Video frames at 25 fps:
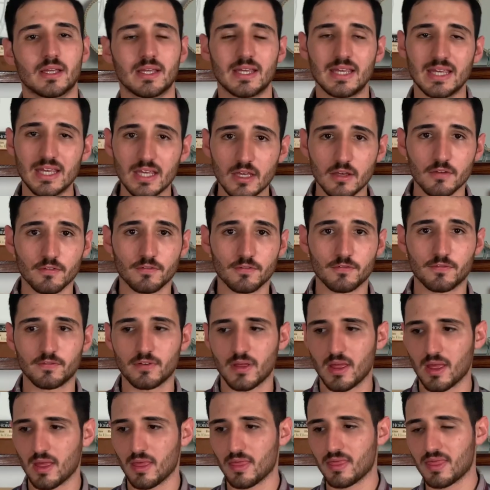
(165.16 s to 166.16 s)

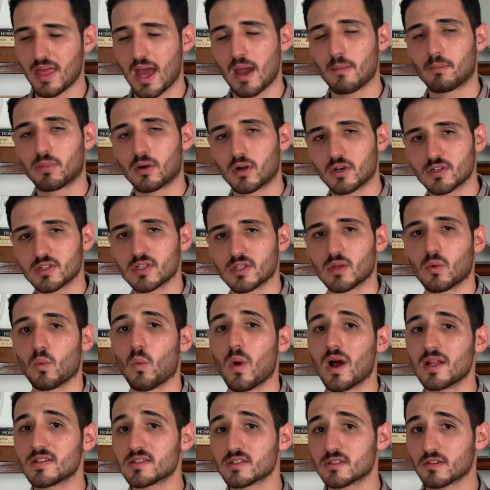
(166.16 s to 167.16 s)
if that person
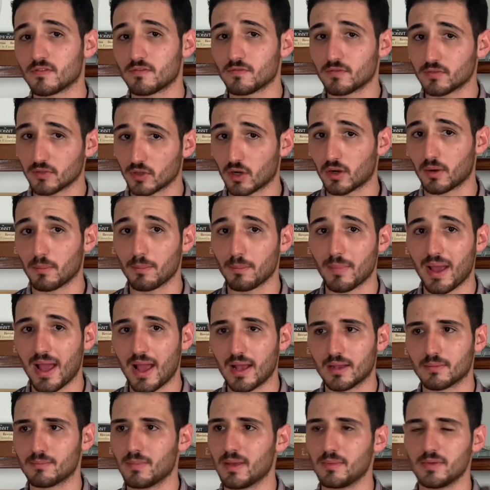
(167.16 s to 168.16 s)
wants to flirt
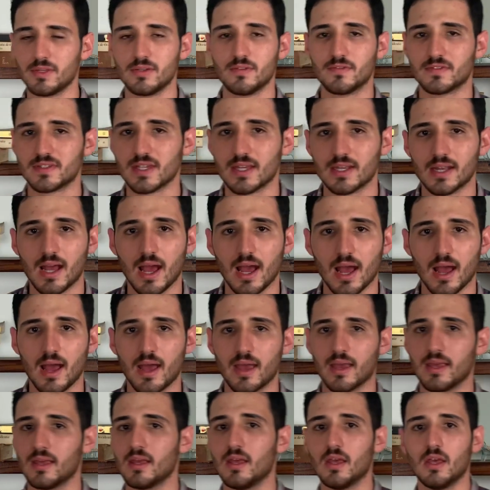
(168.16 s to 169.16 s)
back, maybe you've said
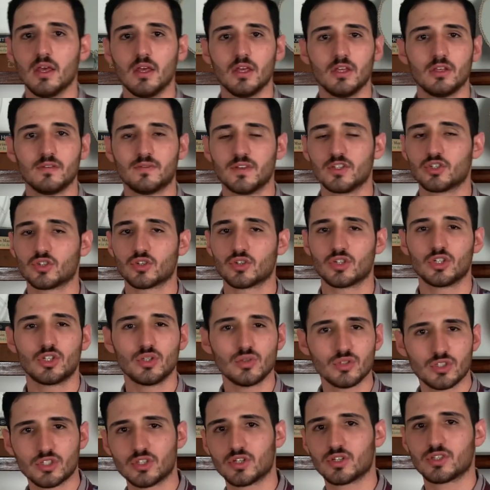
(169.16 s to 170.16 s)
hi, you've
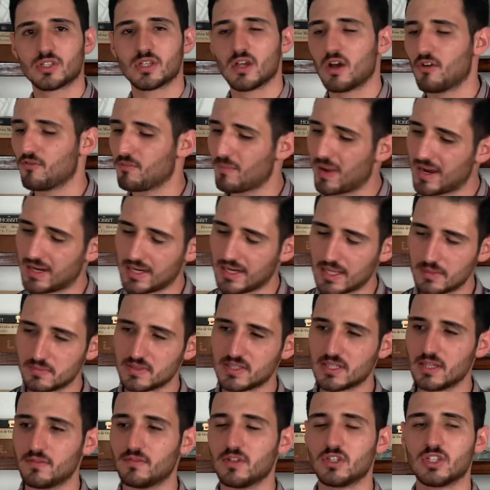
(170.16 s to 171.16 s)
introduced yourself, my
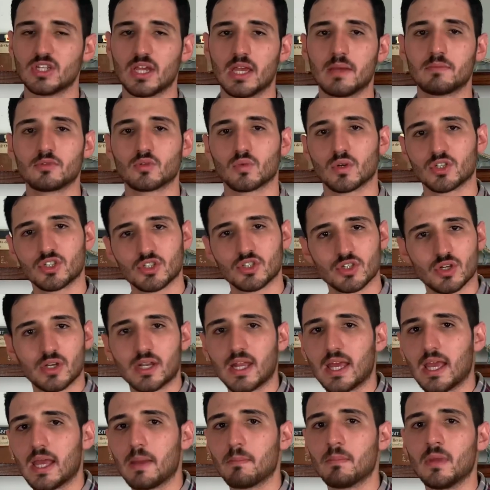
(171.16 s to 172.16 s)
name's Stephen James, what's your
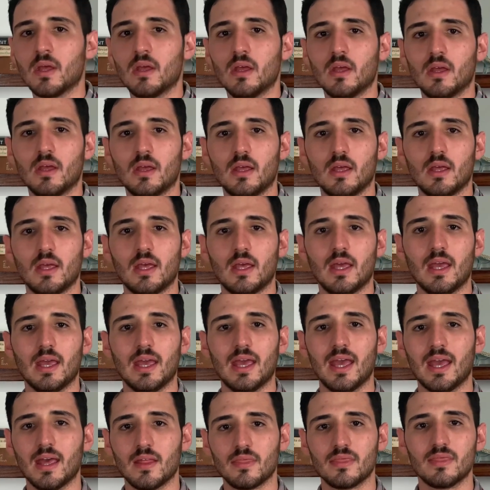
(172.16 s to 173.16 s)
name?
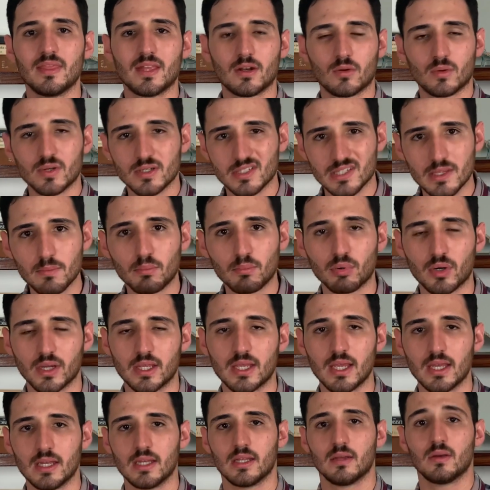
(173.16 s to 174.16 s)
And they're
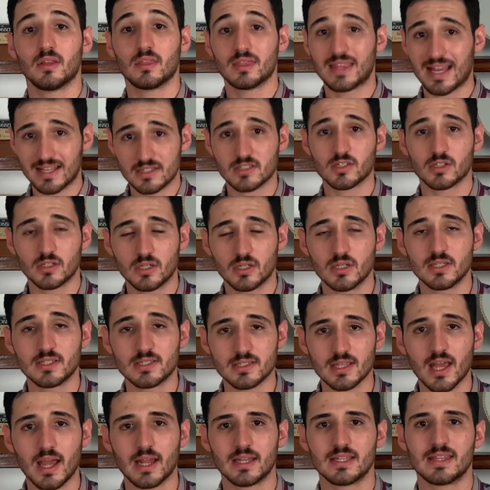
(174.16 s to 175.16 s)
reciprocating, that's a good
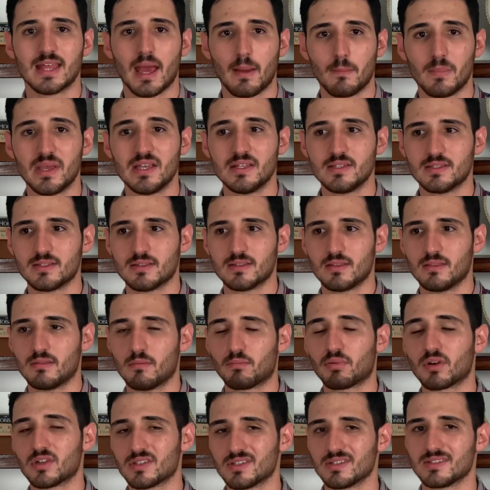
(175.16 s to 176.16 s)
sign. That means the
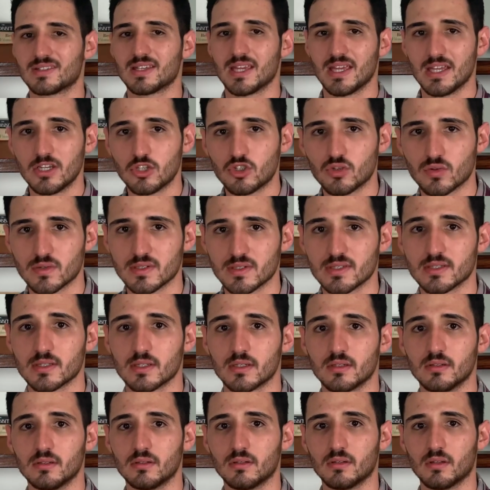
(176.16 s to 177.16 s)
person's
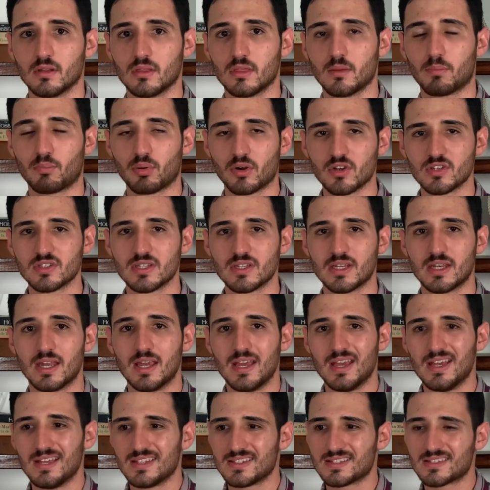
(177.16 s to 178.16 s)
interested. The
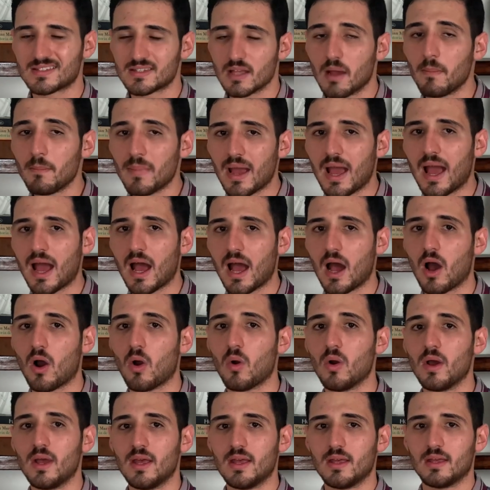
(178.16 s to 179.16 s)
person
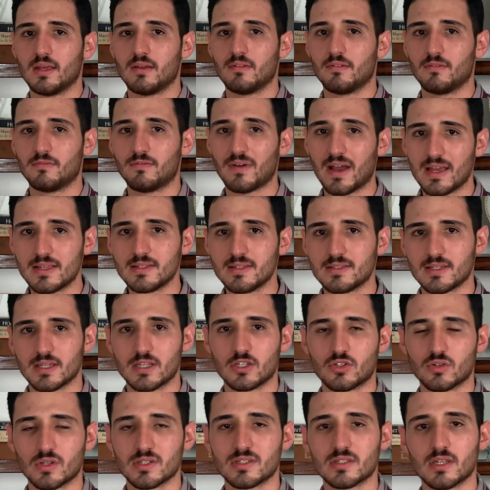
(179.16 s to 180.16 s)
somehow finds
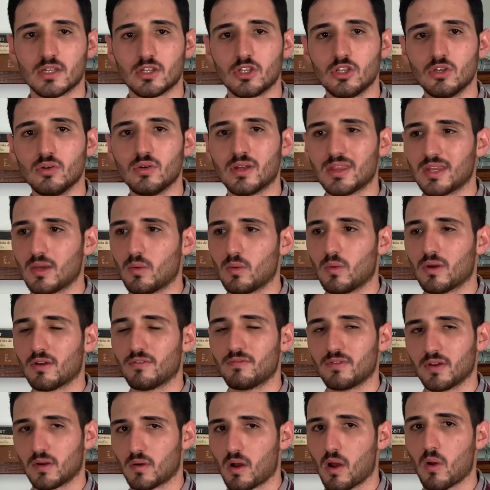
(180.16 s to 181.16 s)
interest in you and they want
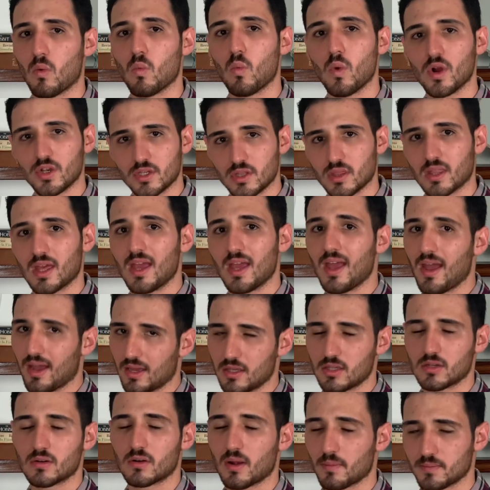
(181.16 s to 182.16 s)
to figure out what the
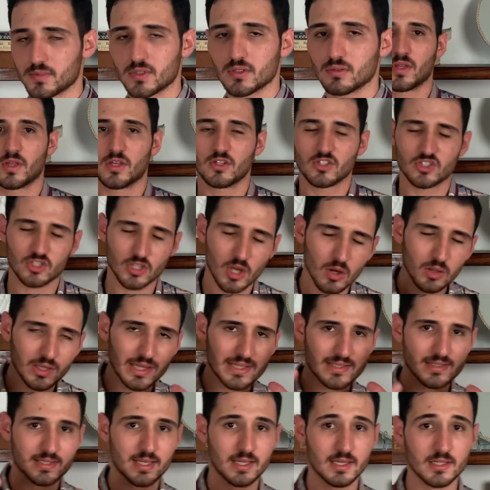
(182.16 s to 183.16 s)
heck you're up to. So
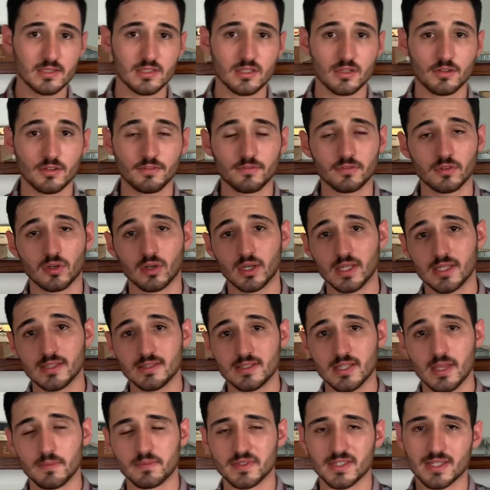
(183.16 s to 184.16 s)
let's get into the flirting tips,